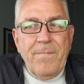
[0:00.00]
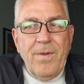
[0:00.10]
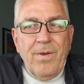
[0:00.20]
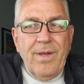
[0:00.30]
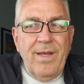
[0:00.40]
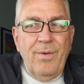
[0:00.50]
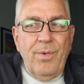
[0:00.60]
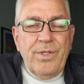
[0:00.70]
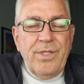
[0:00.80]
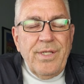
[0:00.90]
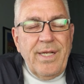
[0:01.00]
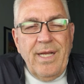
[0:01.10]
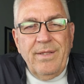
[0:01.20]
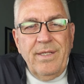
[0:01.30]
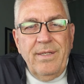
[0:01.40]
okay, which is,
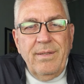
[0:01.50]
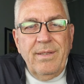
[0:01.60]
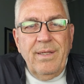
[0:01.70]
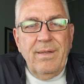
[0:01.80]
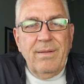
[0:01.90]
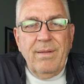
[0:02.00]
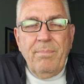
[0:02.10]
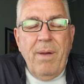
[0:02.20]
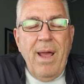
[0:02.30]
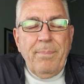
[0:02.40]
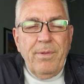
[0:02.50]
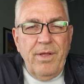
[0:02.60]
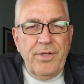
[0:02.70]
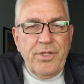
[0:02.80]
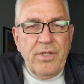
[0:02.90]
again, the
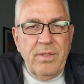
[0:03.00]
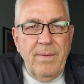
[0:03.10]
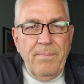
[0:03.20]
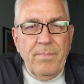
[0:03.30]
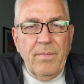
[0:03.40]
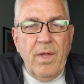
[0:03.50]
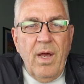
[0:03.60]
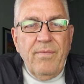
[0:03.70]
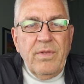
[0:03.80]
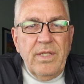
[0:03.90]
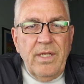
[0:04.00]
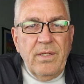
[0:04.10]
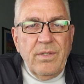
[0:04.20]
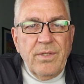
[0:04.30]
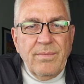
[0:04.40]
population of
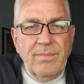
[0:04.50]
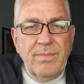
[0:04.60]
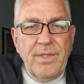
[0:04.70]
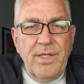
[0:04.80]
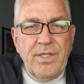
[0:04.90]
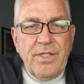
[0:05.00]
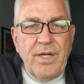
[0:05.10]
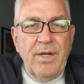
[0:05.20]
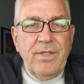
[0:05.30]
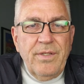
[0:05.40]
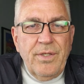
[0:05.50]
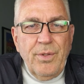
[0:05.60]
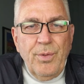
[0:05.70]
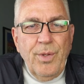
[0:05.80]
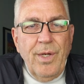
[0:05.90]
illegals is starting
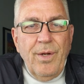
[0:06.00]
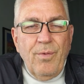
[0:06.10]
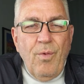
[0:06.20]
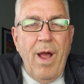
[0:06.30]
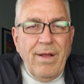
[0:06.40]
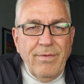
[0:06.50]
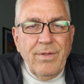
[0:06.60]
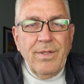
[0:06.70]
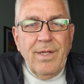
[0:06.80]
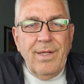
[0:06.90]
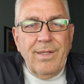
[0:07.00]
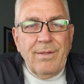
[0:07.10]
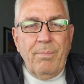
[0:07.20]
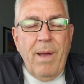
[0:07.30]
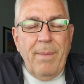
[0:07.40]
to rival
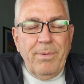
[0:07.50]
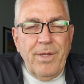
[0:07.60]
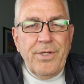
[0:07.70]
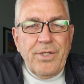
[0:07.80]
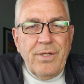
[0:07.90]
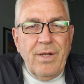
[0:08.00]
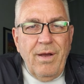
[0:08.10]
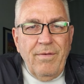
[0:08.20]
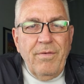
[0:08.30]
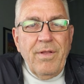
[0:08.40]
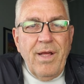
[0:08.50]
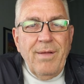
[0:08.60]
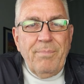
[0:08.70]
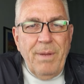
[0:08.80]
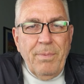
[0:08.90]
the population of
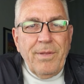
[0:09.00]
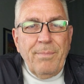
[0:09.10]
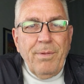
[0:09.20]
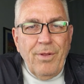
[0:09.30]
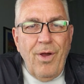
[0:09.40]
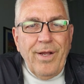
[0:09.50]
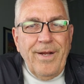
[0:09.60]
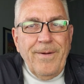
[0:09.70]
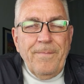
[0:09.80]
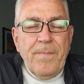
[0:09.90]
people that belong here.